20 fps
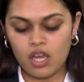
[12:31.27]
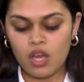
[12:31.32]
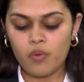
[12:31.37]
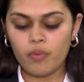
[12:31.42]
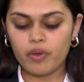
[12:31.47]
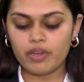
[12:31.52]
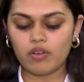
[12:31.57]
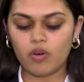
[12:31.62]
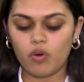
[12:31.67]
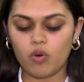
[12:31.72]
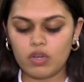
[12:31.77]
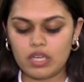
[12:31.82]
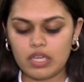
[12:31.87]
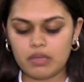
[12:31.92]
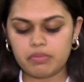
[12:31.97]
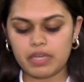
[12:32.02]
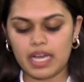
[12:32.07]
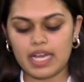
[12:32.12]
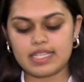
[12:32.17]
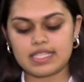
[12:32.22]
when
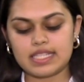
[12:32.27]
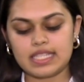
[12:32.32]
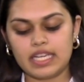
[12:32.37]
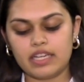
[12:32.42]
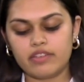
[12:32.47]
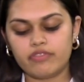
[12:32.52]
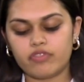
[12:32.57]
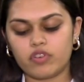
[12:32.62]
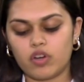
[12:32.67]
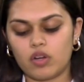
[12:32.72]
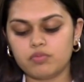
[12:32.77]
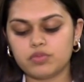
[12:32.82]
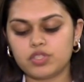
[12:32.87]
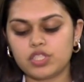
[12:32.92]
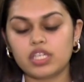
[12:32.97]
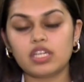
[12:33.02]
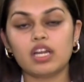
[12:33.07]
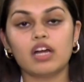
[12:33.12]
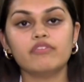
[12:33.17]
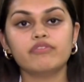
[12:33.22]
oleum gas leaked from
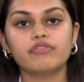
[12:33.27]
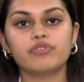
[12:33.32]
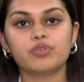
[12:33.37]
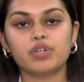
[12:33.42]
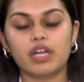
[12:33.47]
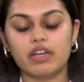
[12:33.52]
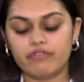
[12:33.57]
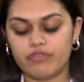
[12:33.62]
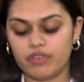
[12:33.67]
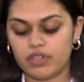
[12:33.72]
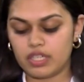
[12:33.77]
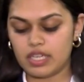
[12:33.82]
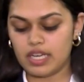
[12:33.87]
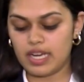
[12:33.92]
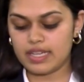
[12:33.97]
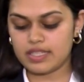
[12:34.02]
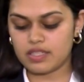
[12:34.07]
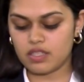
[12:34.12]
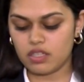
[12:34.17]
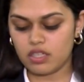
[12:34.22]
Shriram Food and
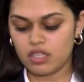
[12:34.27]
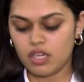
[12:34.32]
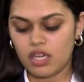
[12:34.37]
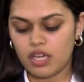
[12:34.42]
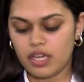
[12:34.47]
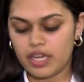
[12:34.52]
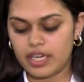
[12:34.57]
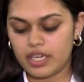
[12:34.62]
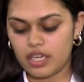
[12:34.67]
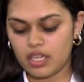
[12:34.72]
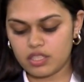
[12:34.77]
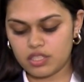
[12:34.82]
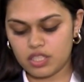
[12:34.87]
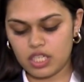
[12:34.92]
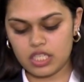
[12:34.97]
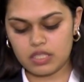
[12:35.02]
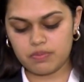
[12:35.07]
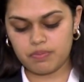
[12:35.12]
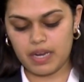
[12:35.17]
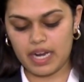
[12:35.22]
Fertilizer
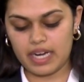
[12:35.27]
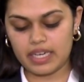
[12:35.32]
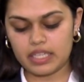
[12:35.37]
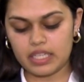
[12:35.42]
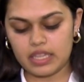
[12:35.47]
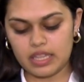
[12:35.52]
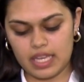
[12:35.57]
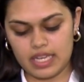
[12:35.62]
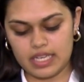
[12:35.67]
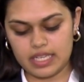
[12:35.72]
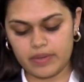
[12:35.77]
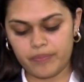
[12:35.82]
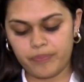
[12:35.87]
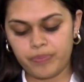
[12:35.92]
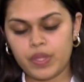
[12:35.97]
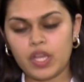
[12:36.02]
Industries plant in Delhi,